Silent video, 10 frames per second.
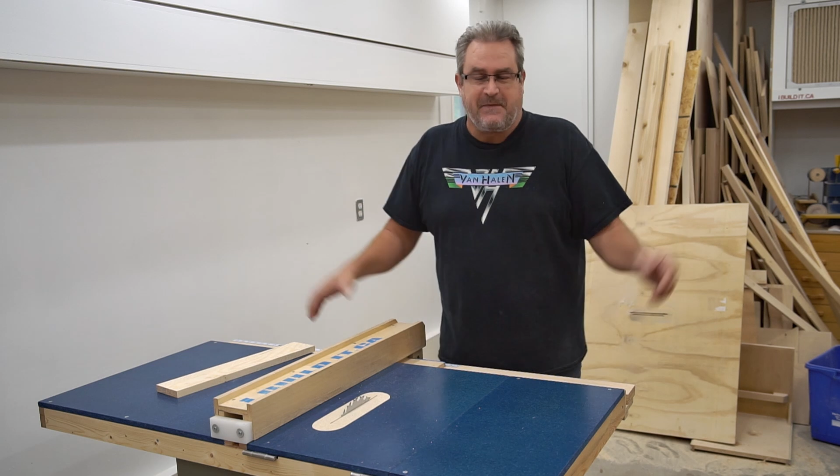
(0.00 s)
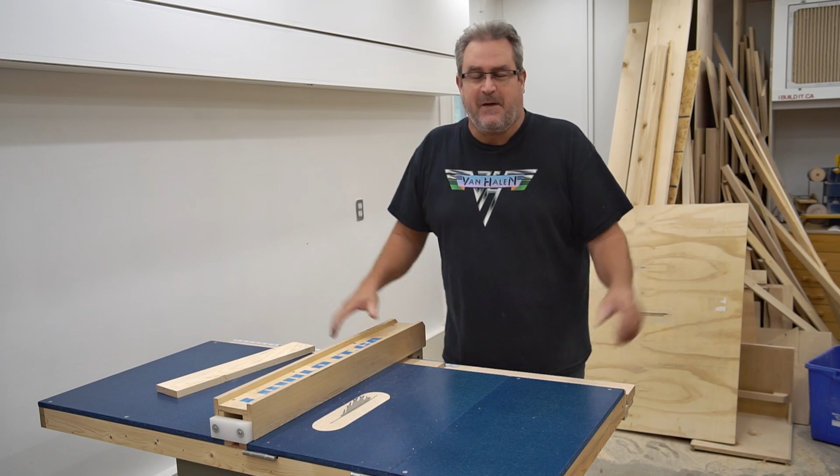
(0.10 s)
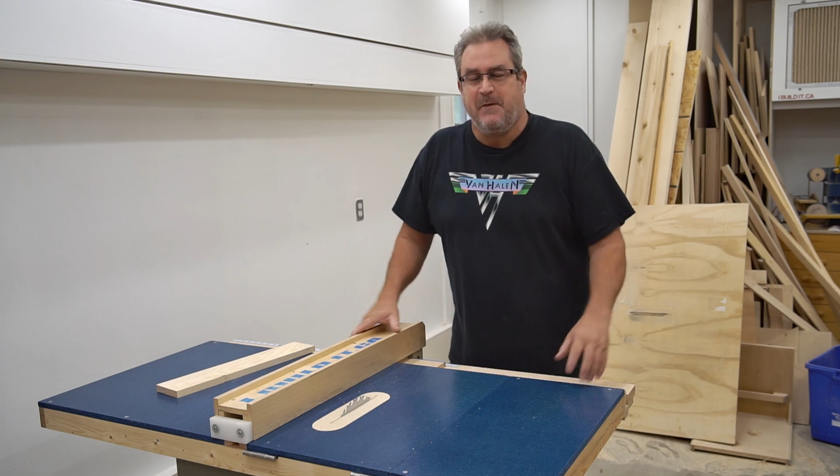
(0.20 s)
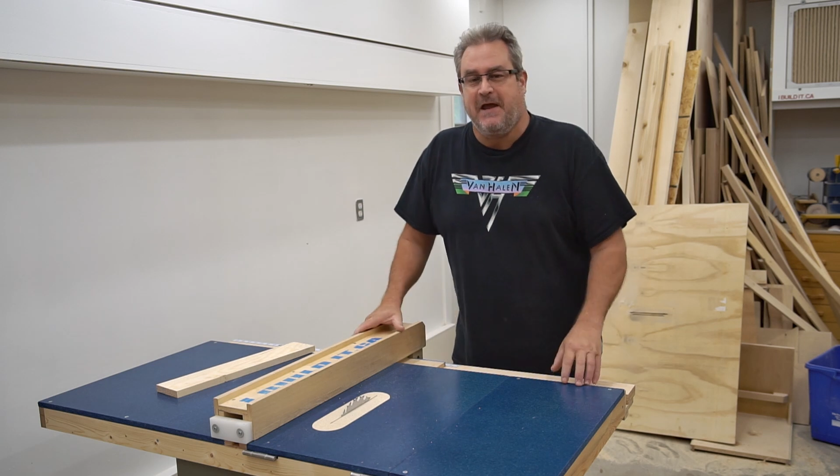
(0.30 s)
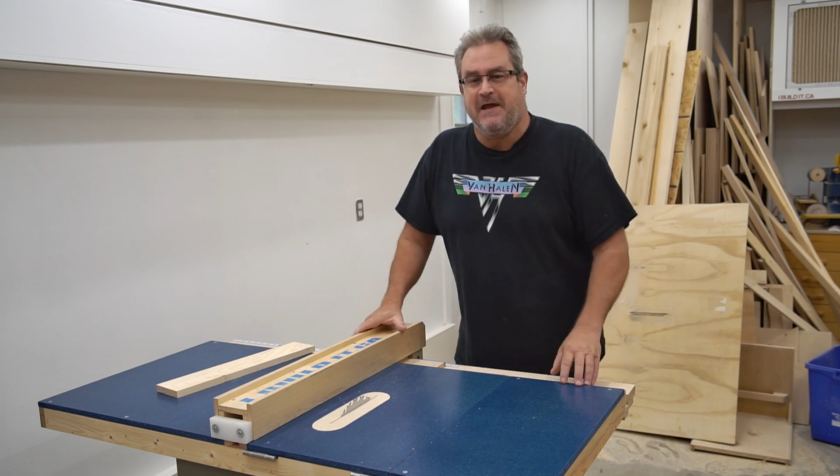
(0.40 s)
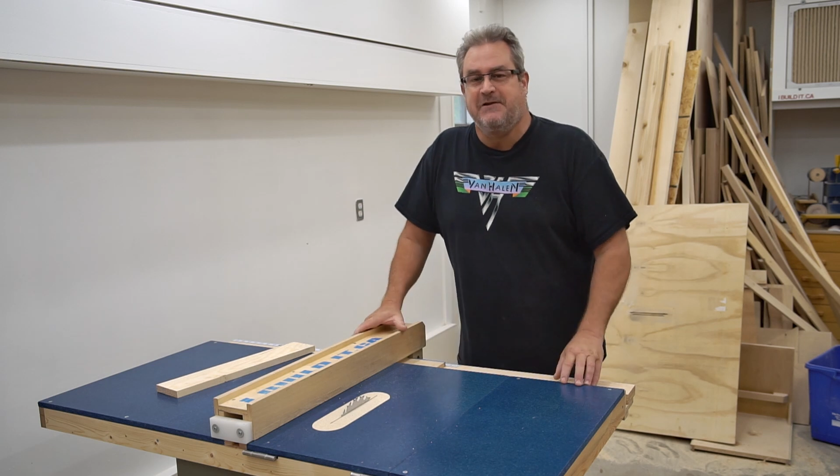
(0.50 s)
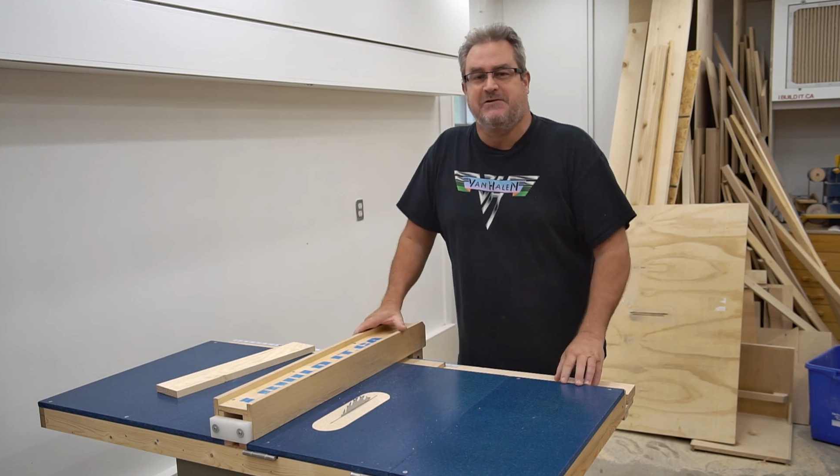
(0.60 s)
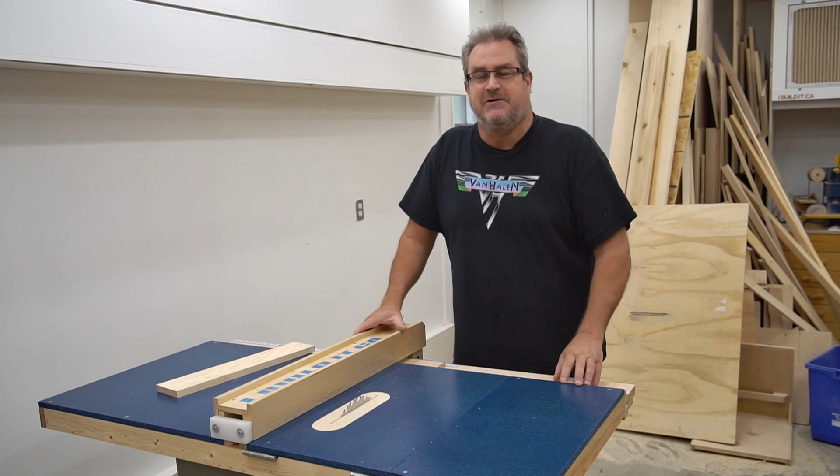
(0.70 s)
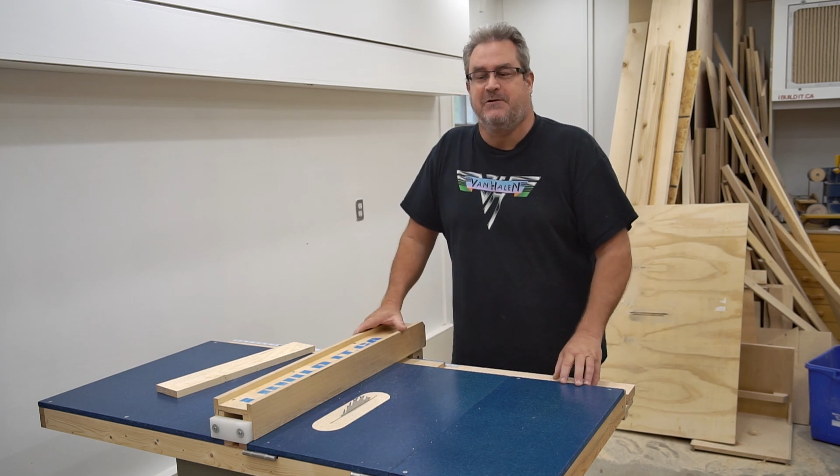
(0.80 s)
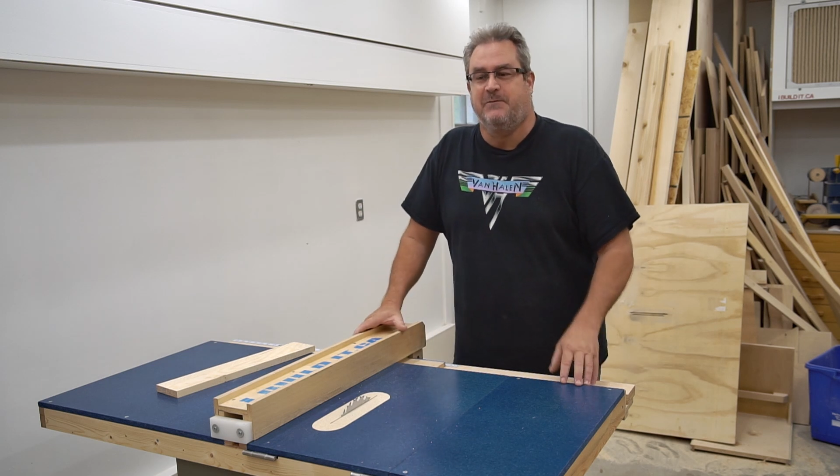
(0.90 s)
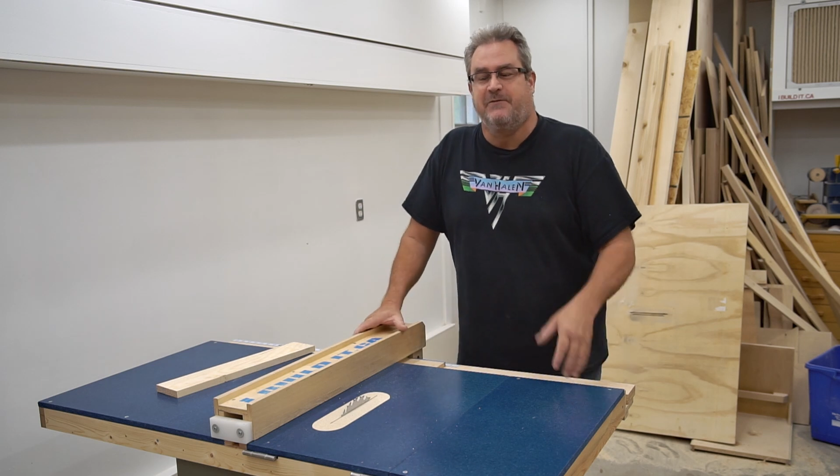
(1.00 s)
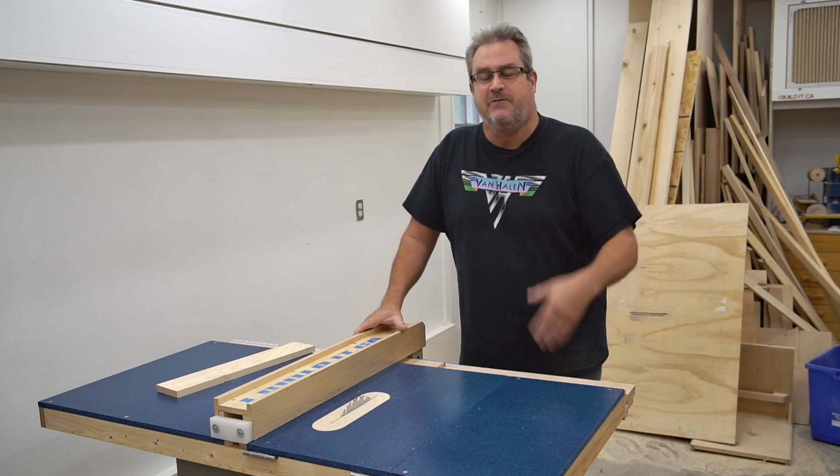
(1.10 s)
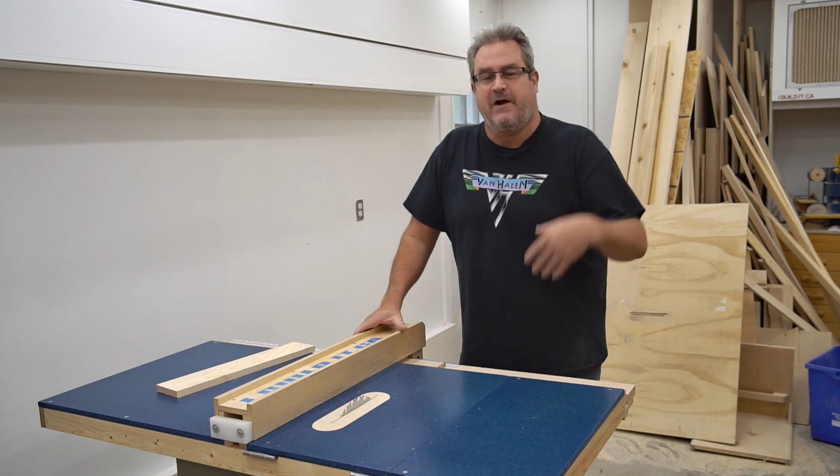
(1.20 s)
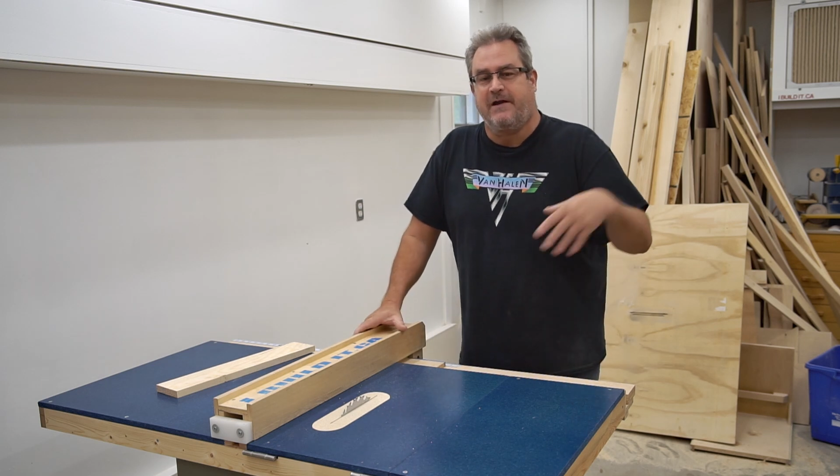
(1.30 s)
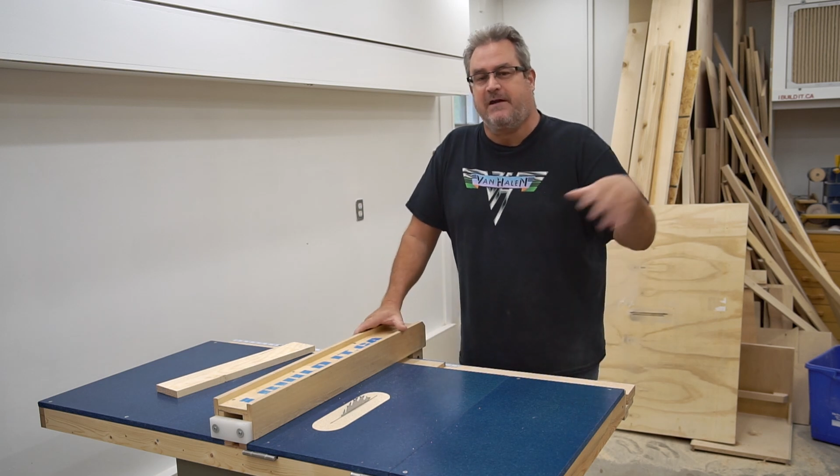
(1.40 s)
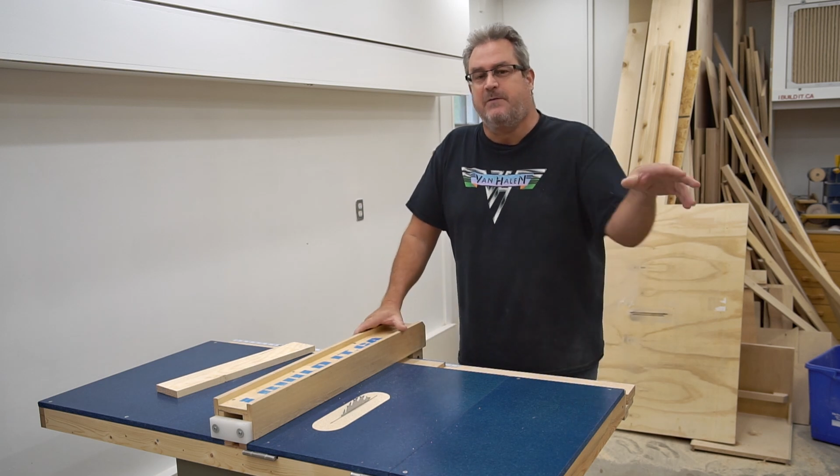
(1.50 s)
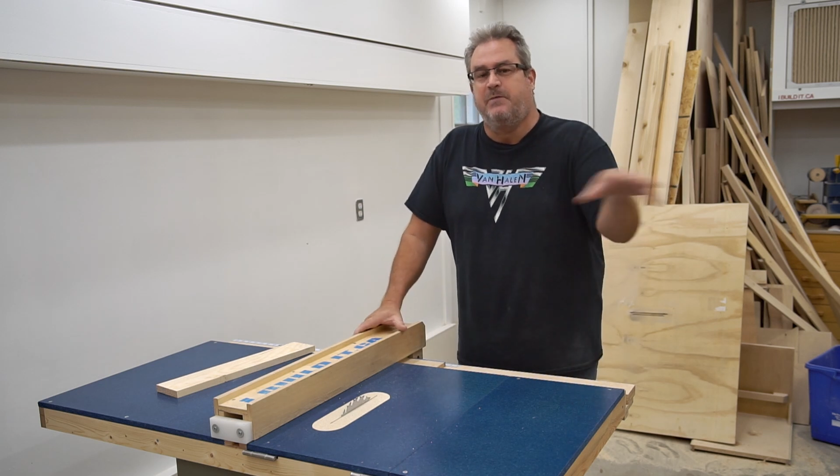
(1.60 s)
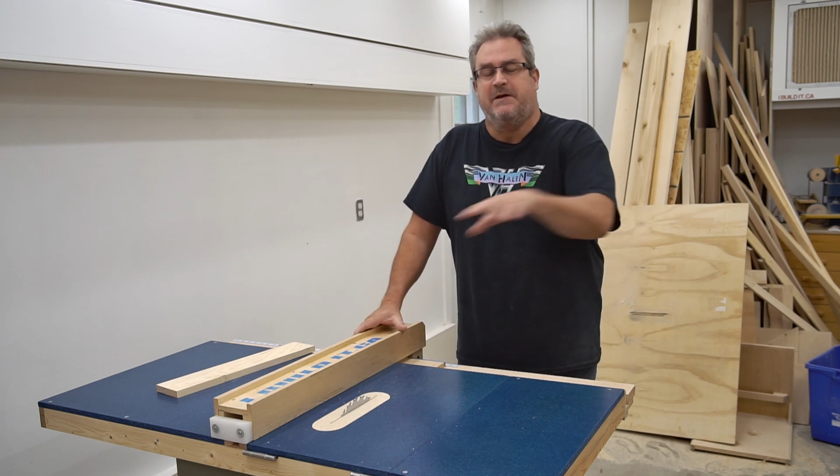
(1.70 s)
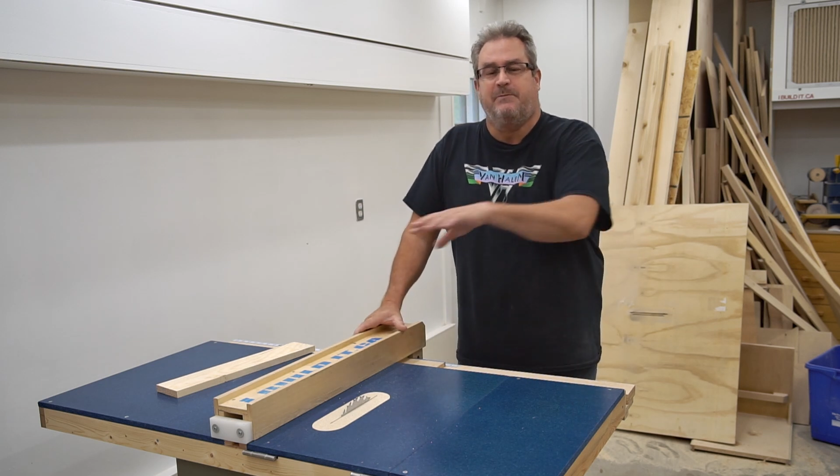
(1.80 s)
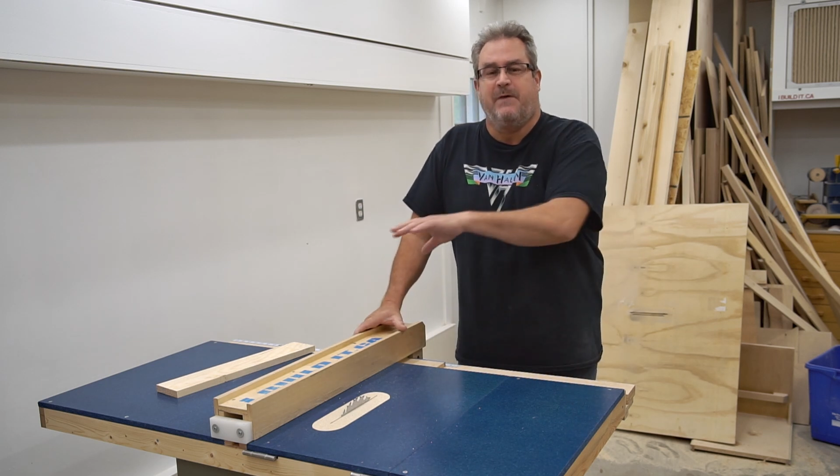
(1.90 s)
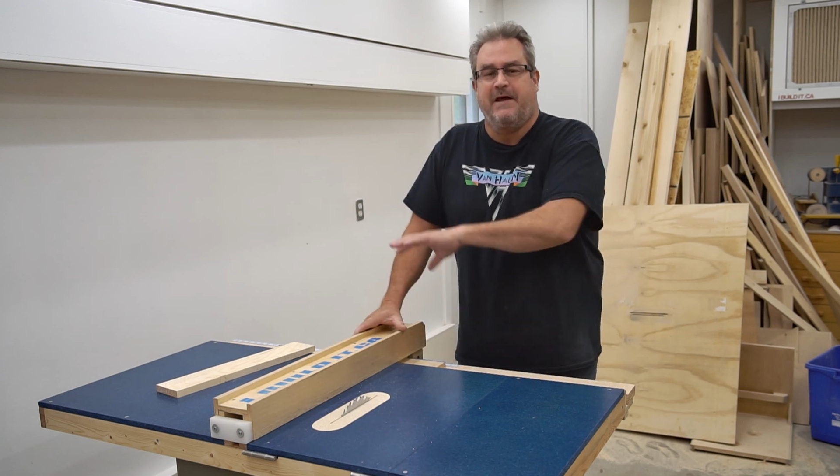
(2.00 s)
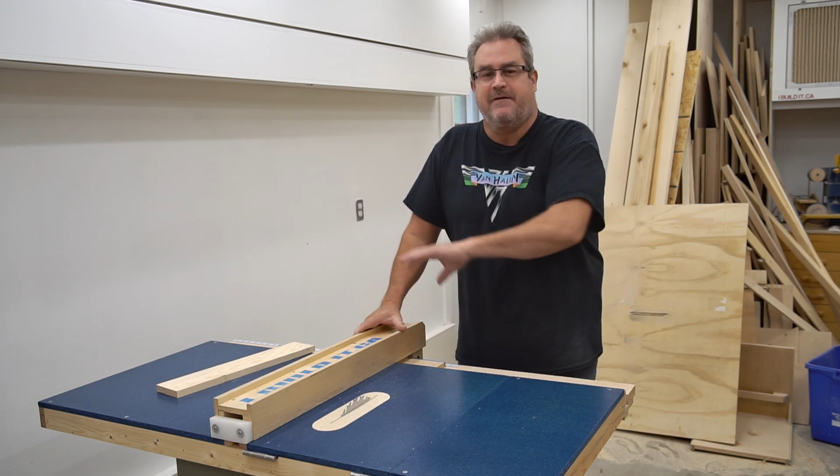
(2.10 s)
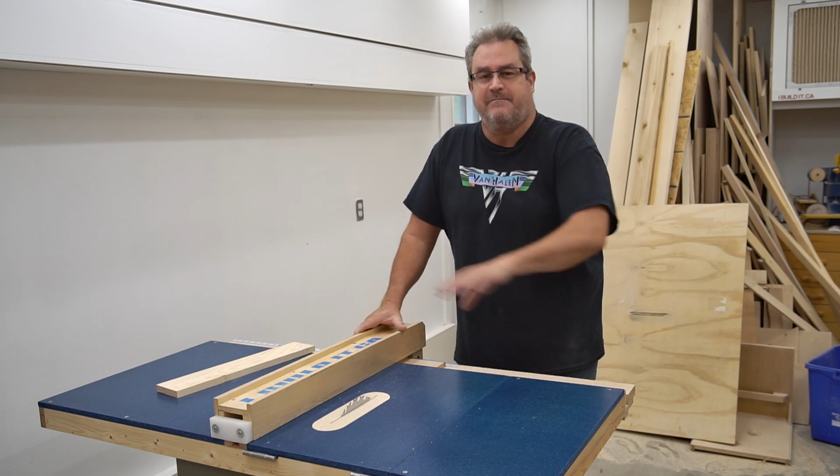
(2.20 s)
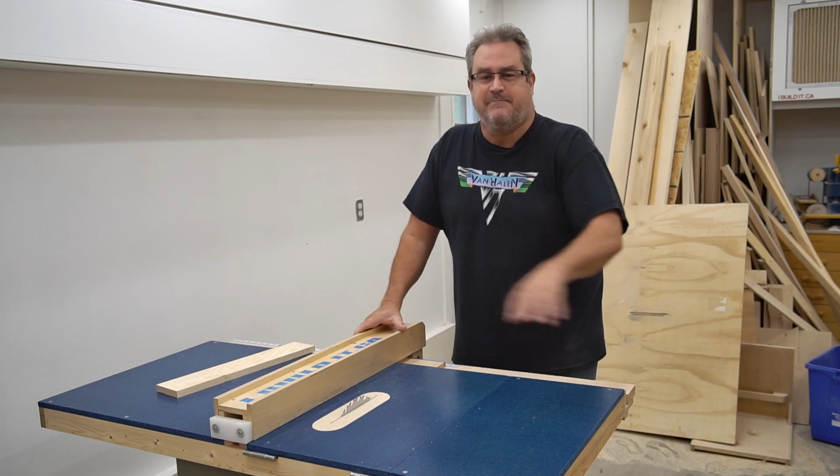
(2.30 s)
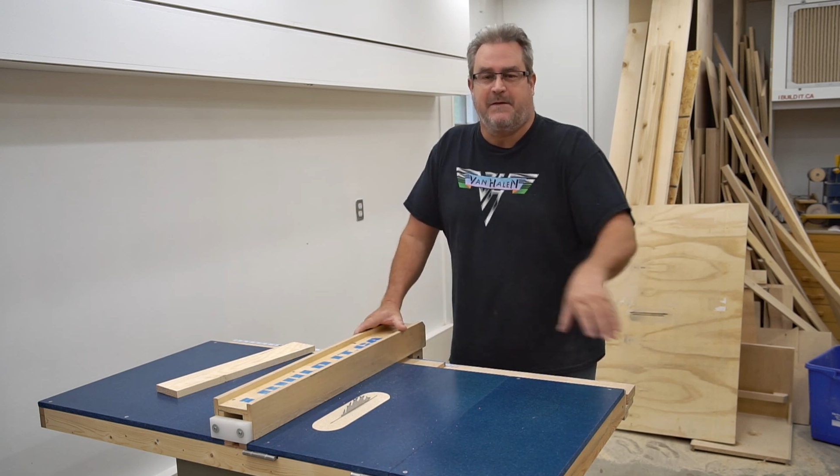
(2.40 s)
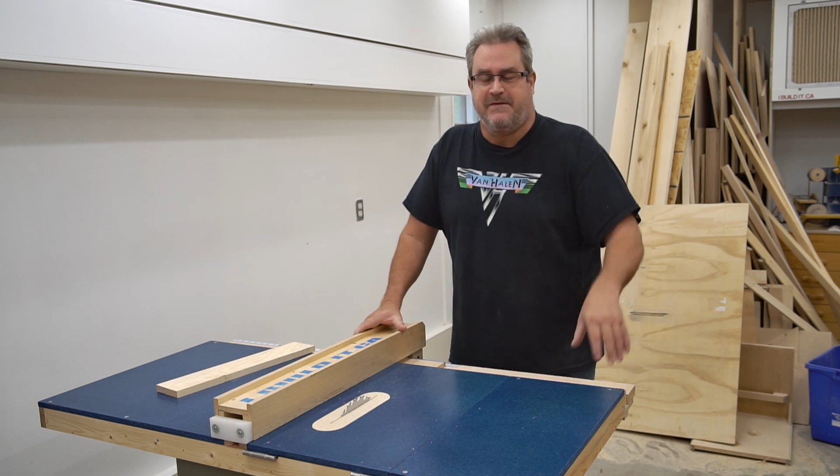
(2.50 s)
made too before I can complete my